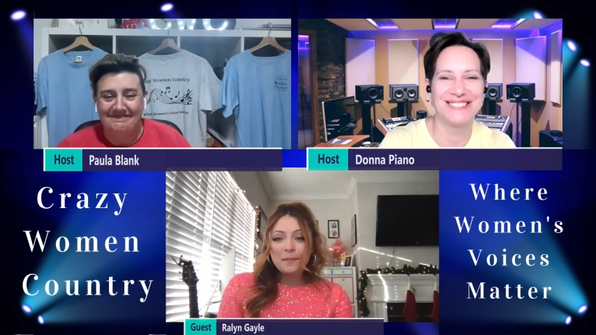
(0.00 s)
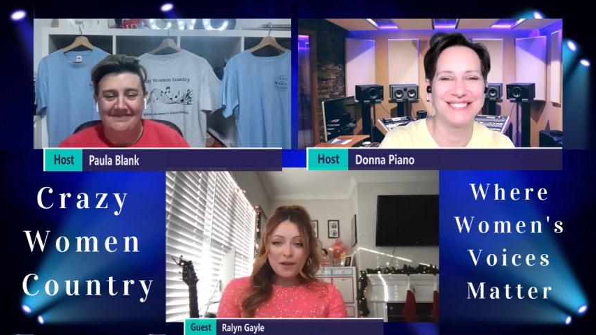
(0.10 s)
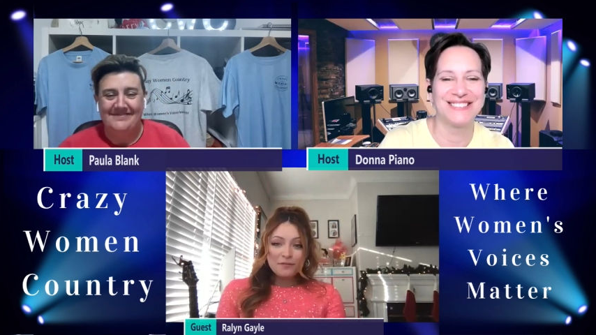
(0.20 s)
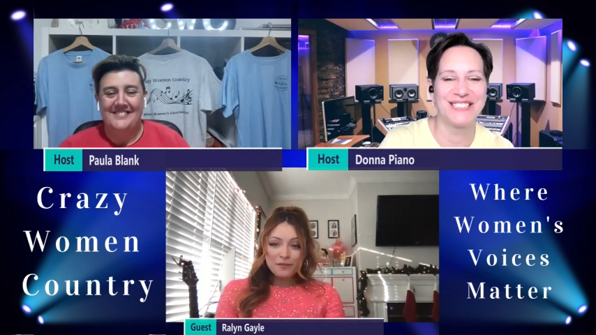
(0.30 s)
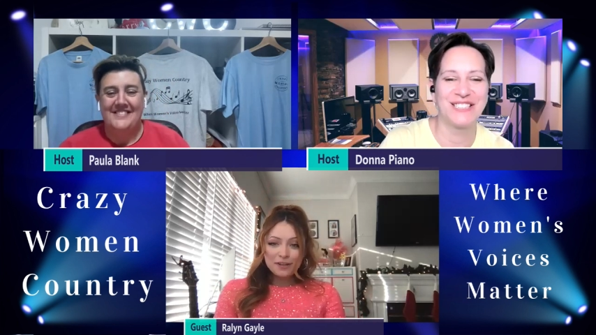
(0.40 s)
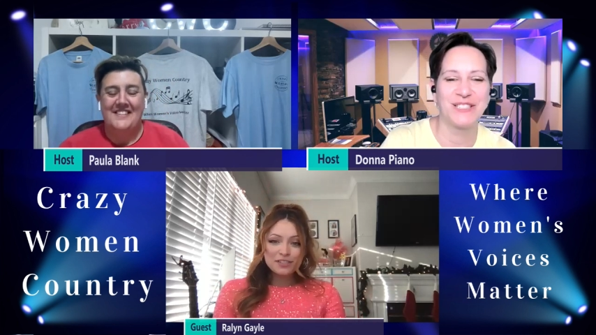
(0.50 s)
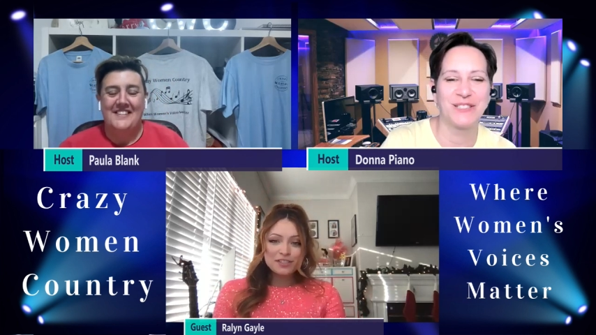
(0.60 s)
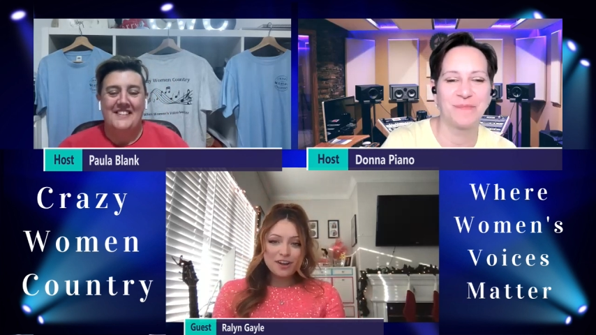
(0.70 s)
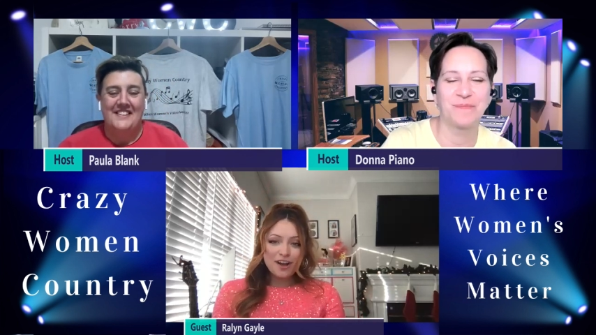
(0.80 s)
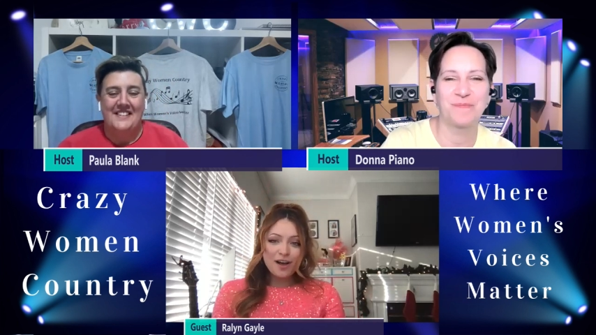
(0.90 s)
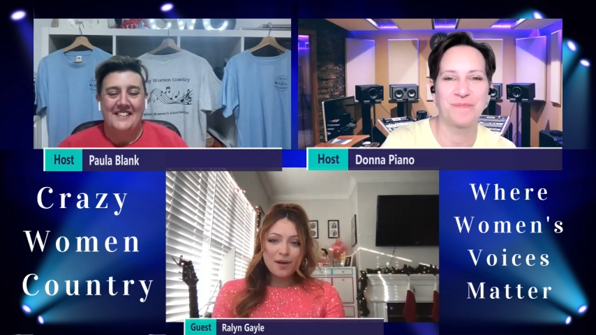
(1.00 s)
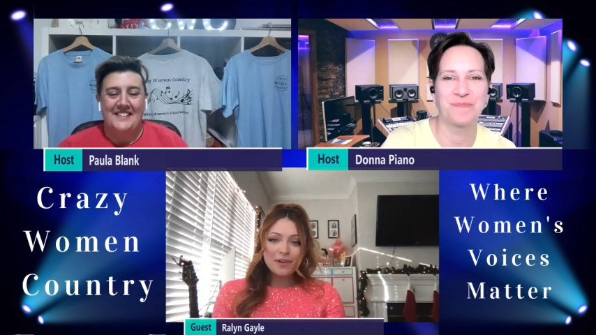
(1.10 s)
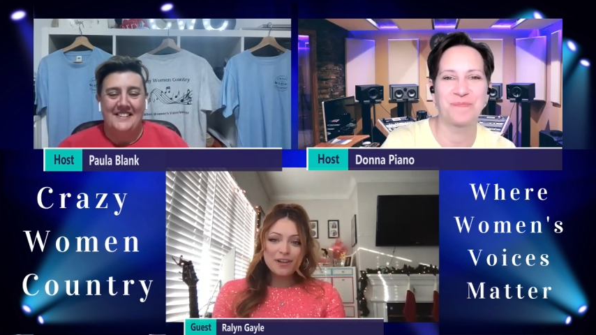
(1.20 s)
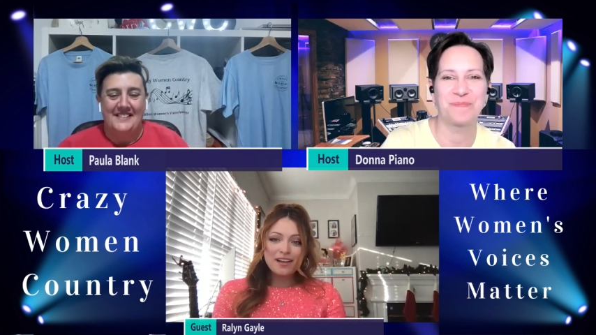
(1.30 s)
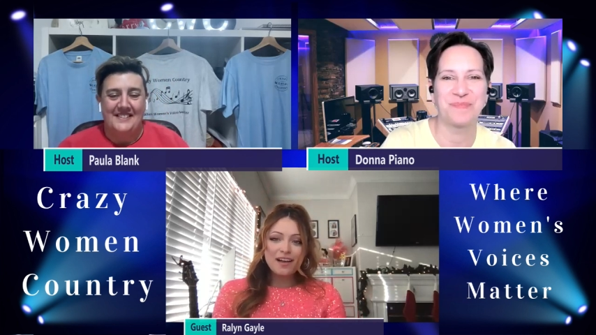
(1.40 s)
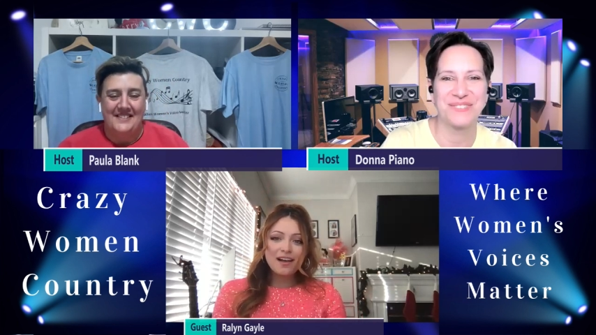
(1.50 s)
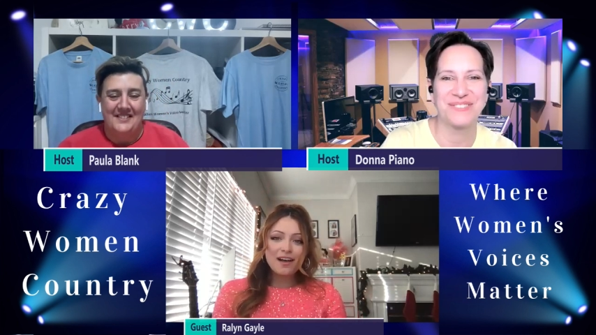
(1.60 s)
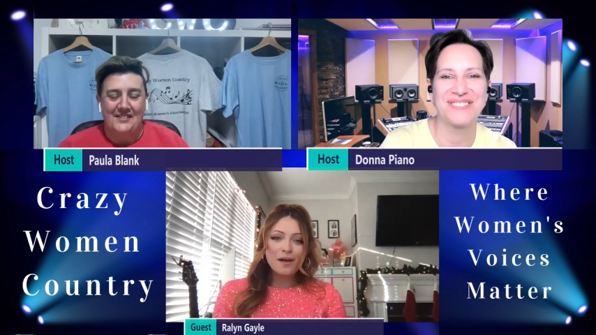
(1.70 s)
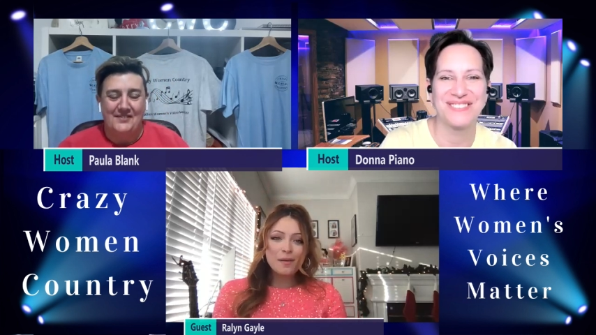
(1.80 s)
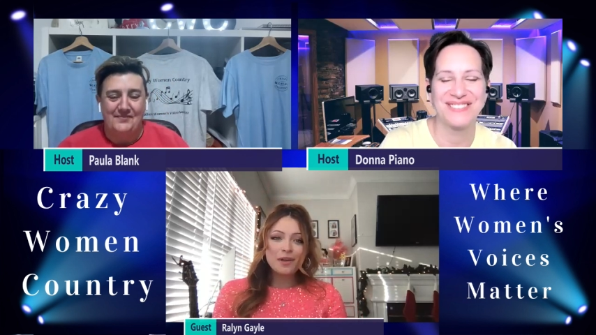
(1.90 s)
Speaker 1: My first job.
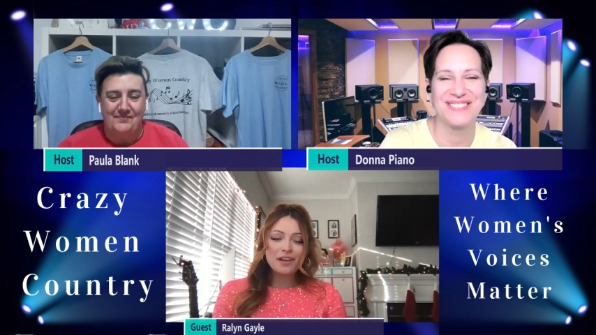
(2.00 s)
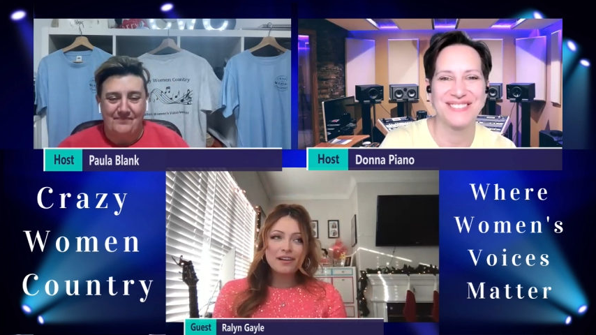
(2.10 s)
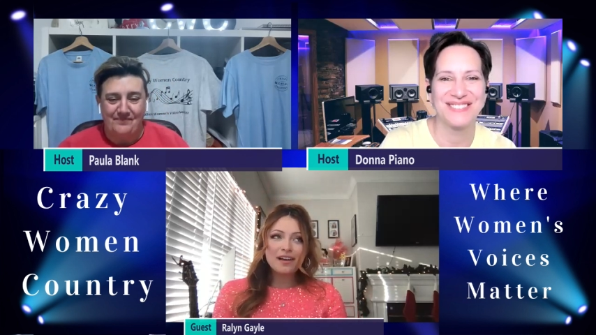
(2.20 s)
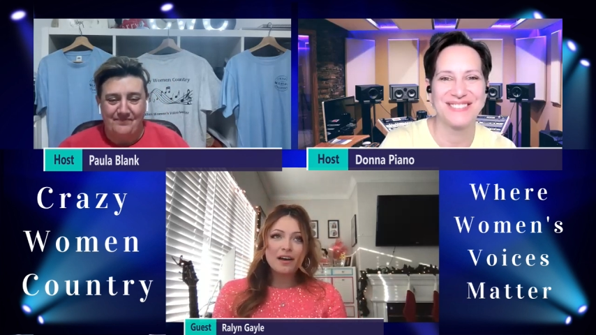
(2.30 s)
Um.